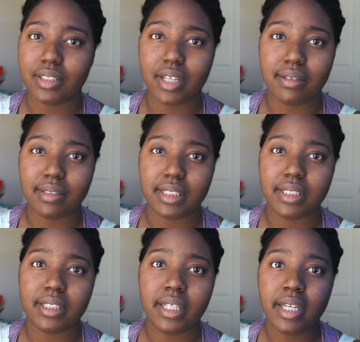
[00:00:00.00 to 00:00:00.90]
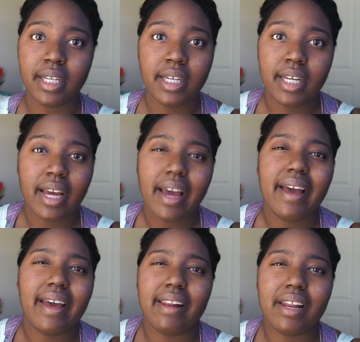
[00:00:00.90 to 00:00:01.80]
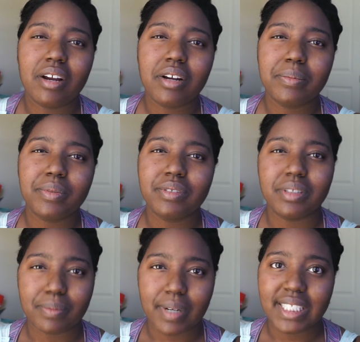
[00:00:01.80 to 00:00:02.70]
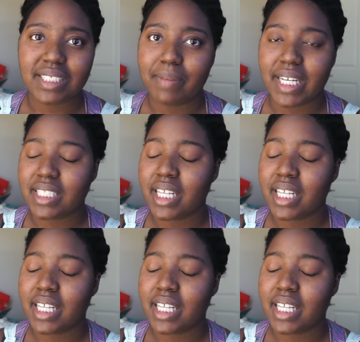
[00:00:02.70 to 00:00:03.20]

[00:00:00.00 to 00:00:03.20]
So I was just an irritable, depressed mess.